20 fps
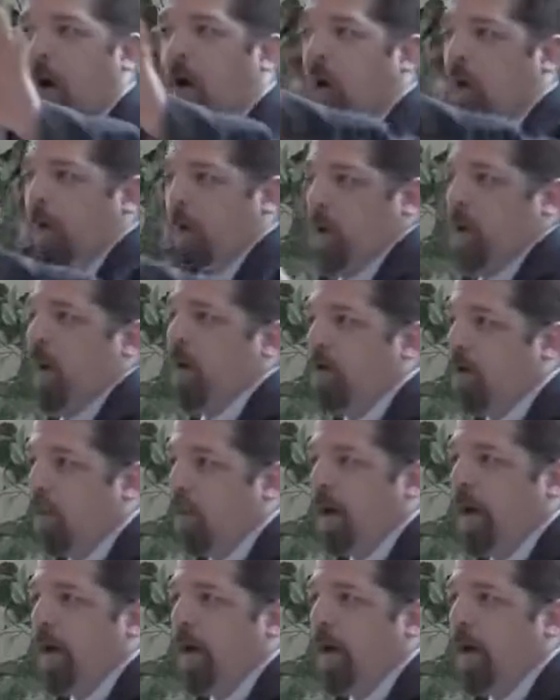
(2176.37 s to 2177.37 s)
all along the
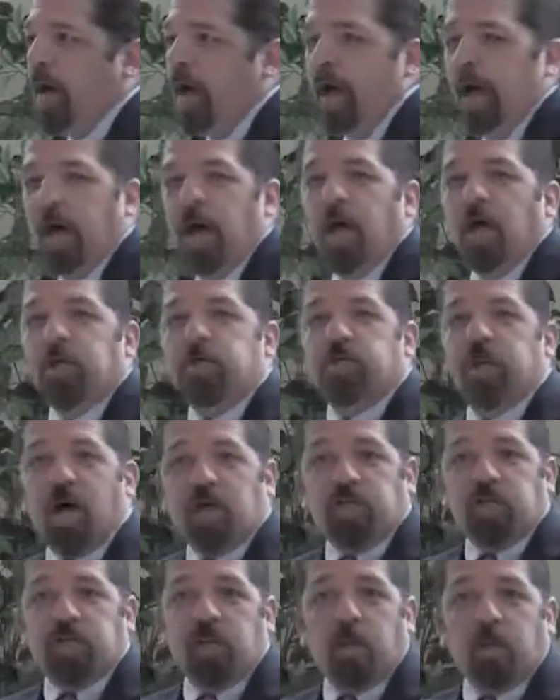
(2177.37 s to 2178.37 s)
way,
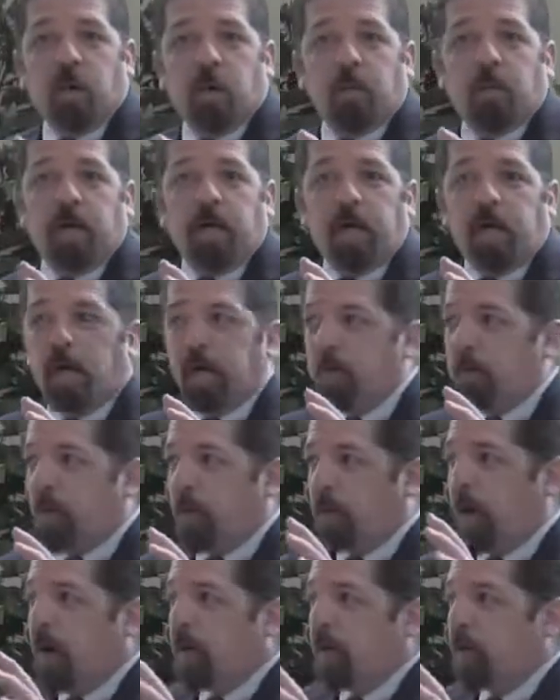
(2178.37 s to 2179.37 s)
such that
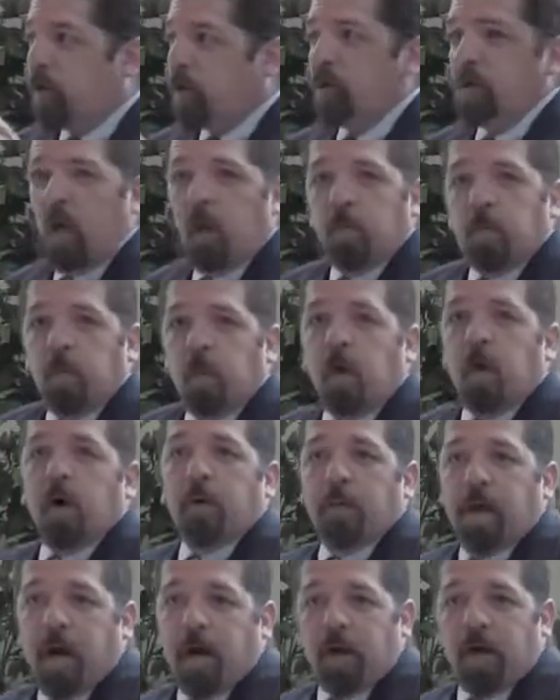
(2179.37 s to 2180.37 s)
while we do know more
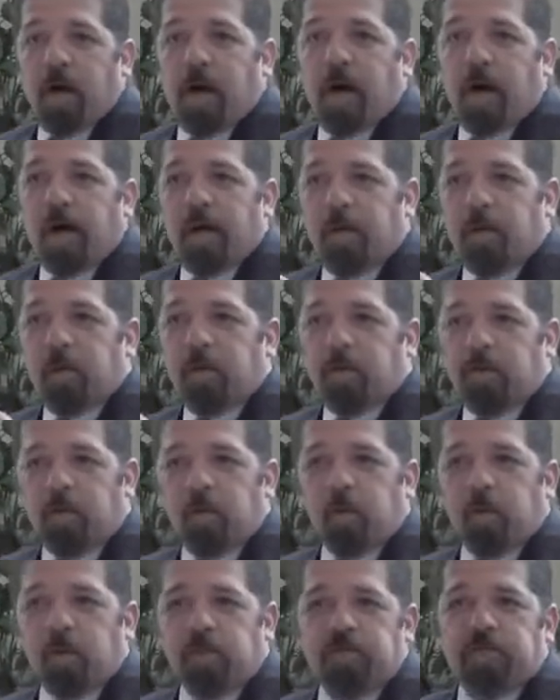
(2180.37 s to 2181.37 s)
about God,
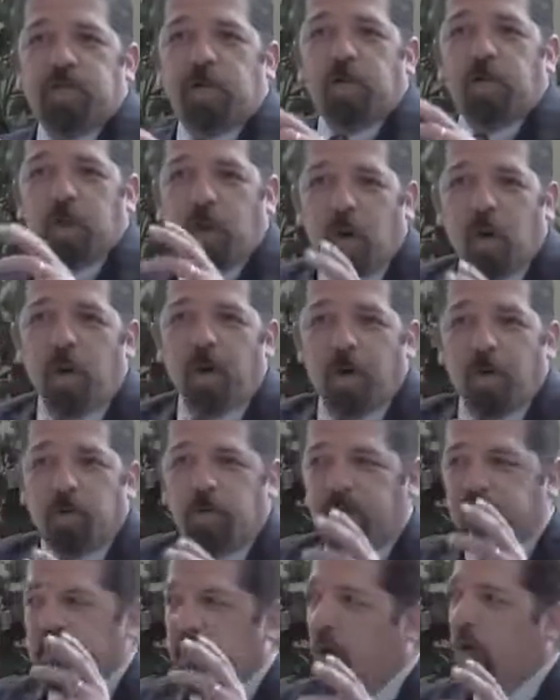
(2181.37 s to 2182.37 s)
we still know Him.
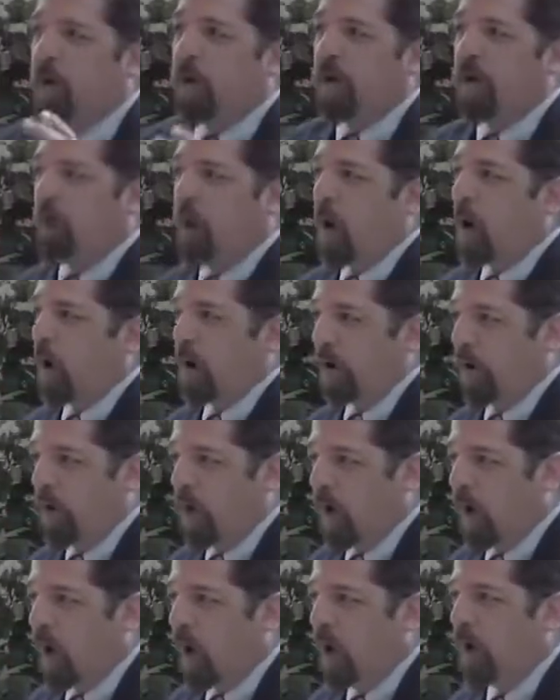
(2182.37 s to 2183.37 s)
We've known Him all
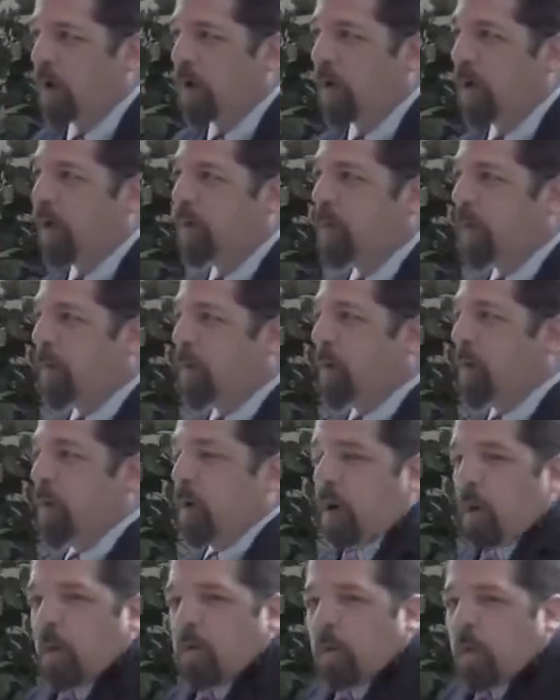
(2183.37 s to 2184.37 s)
along, and we
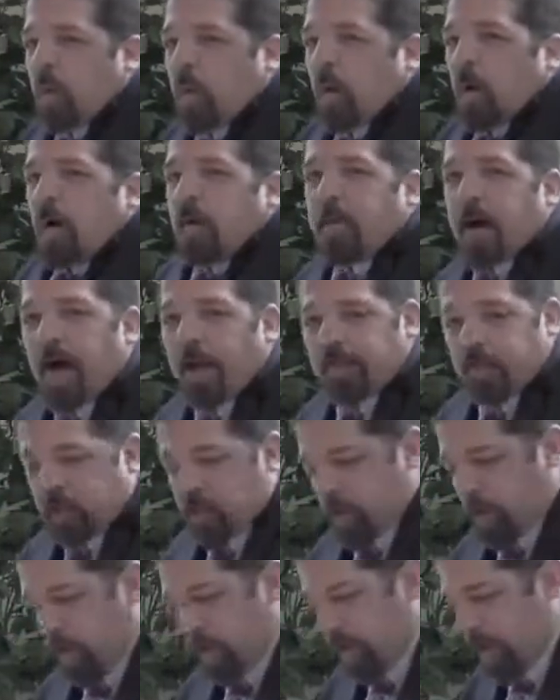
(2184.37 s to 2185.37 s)
learn more about the
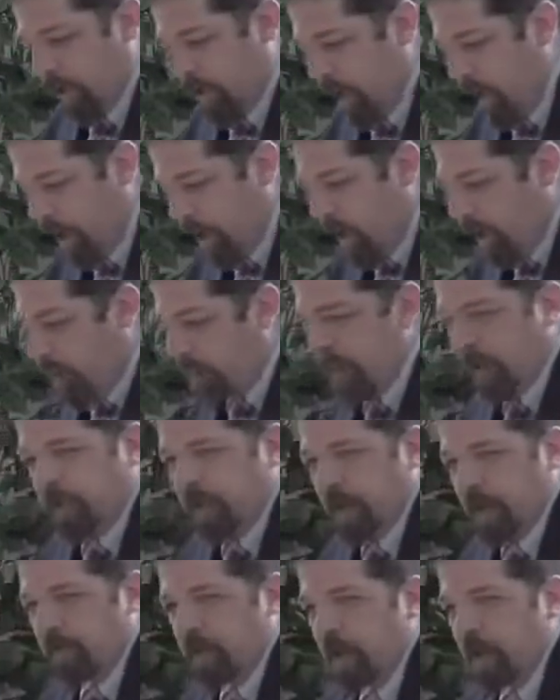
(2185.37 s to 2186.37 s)
Trinity. But